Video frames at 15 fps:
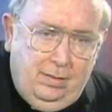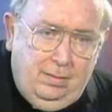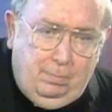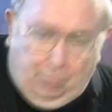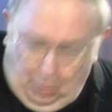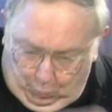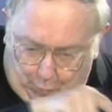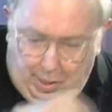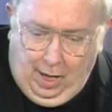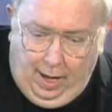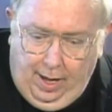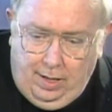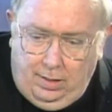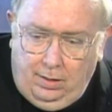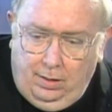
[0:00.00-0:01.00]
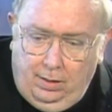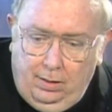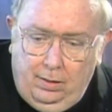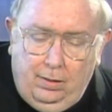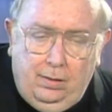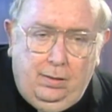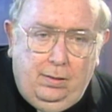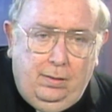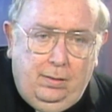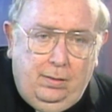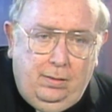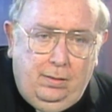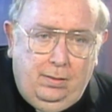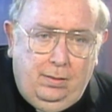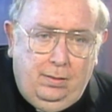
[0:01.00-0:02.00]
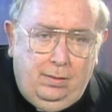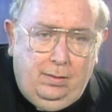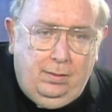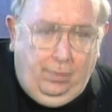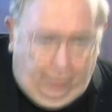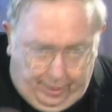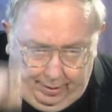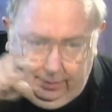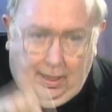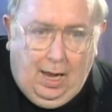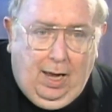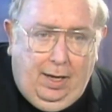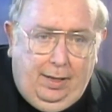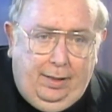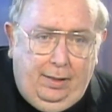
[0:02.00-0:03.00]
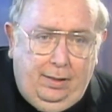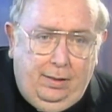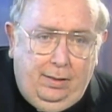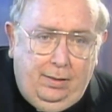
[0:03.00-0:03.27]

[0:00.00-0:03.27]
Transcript: But we end. We die.